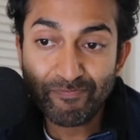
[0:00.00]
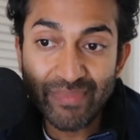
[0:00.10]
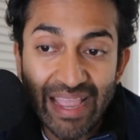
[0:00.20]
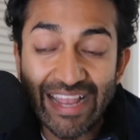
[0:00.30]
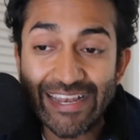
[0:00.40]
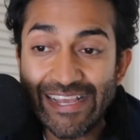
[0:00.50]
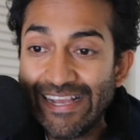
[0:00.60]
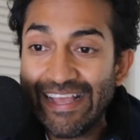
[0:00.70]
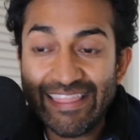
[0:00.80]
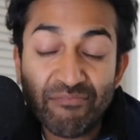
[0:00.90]
And
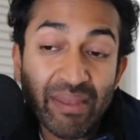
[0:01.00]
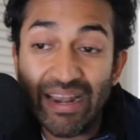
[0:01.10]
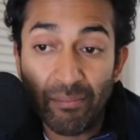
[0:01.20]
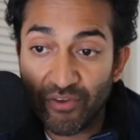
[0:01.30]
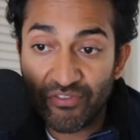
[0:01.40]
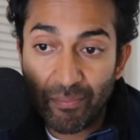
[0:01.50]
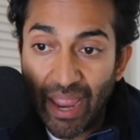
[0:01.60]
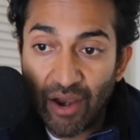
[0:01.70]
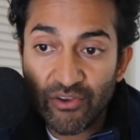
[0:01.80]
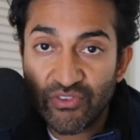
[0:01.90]
there've been a number of
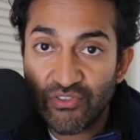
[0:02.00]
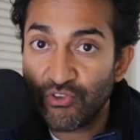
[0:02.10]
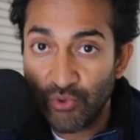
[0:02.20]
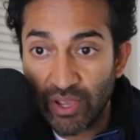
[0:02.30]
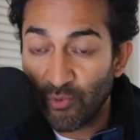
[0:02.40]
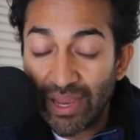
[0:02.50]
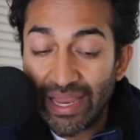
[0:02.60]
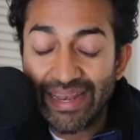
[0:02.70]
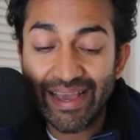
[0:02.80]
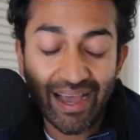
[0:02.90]
comparisons you can
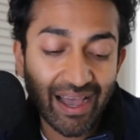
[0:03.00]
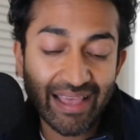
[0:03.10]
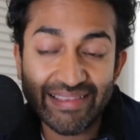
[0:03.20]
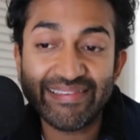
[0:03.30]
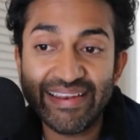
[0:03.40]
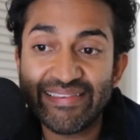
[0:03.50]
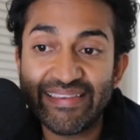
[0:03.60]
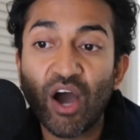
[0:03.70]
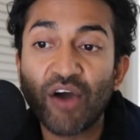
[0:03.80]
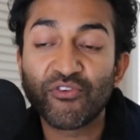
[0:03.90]
read, uh, and the CDC
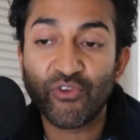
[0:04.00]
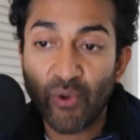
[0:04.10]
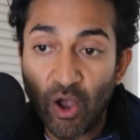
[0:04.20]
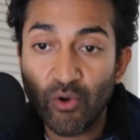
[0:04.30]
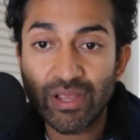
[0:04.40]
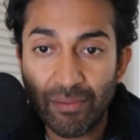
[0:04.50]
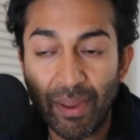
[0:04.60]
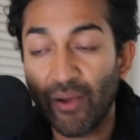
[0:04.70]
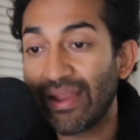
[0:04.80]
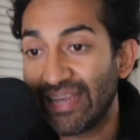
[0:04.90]
offers their own
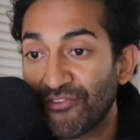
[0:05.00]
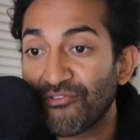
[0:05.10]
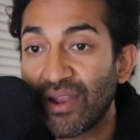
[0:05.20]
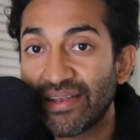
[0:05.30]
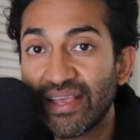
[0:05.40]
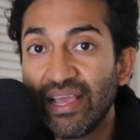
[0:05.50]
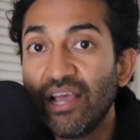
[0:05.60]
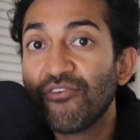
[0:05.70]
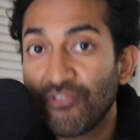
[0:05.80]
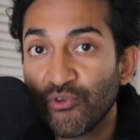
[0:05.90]
comparing different
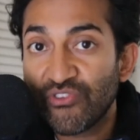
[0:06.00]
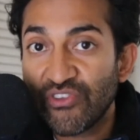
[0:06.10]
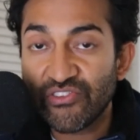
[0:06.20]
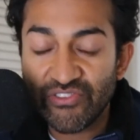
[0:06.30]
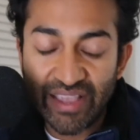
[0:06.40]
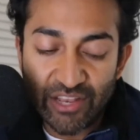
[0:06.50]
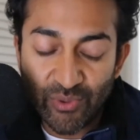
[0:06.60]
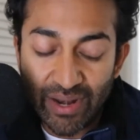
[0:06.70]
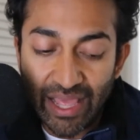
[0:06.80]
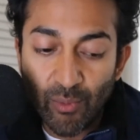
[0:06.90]
flu seasons, like
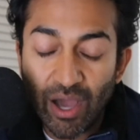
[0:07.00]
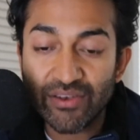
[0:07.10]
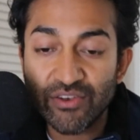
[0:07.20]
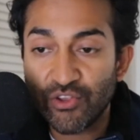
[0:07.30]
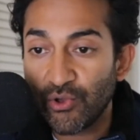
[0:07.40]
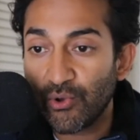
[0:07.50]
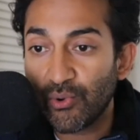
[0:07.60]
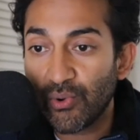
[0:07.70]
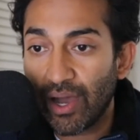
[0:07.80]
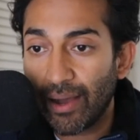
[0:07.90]
H1N1
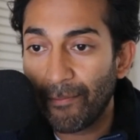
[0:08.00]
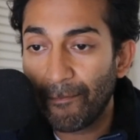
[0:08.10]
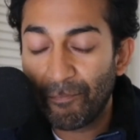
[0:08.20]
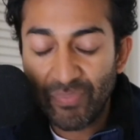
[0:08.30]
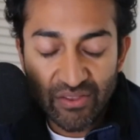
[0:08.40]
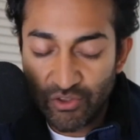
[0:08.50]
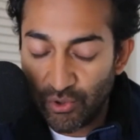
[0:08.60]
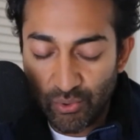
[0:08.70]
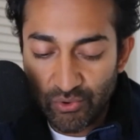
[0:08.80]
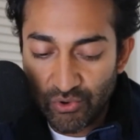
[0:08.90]
to um,
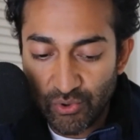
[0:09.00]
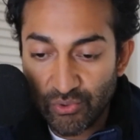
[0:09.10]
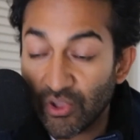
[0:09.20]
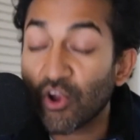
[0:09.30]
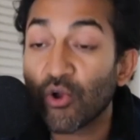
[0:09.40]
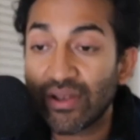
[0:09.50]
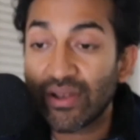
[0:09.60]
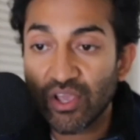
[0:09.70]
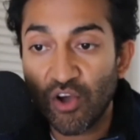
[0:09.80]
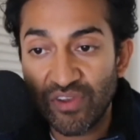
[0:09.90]
to to the current
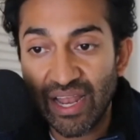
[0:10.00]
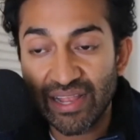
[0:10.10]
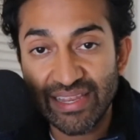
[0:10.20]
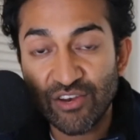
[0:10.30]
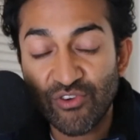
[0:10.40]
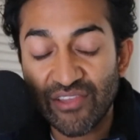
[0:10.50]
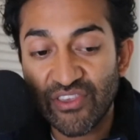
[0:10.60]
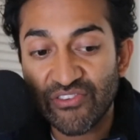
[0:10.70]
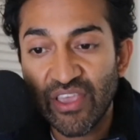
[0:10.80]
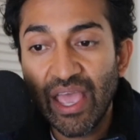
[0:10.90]
COVID nineteen
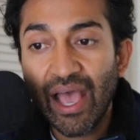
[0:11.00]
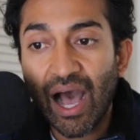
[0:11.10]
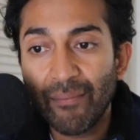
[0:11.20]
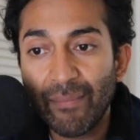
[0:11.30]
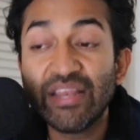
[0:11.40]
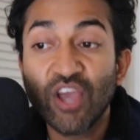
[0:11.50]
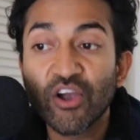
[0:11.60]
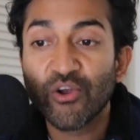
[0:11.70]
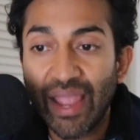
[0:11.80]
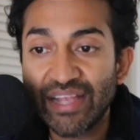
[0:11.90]
crisis um, in
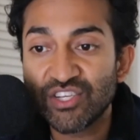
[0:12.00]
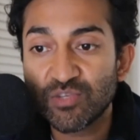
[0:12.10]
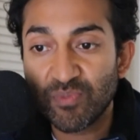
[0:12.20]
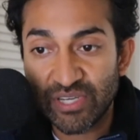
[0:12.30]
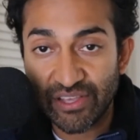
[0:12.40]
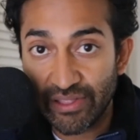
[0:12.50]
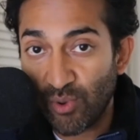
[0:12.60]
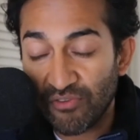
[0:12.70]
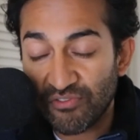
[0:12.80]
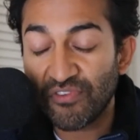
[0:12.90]
younger ages, particularly
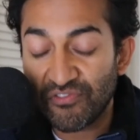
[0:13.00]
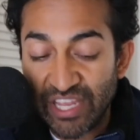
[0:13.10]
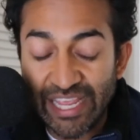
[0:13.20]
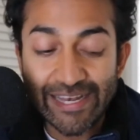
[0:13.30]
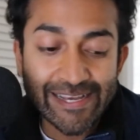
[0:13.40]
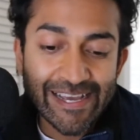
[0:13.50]
twelve to fifteen.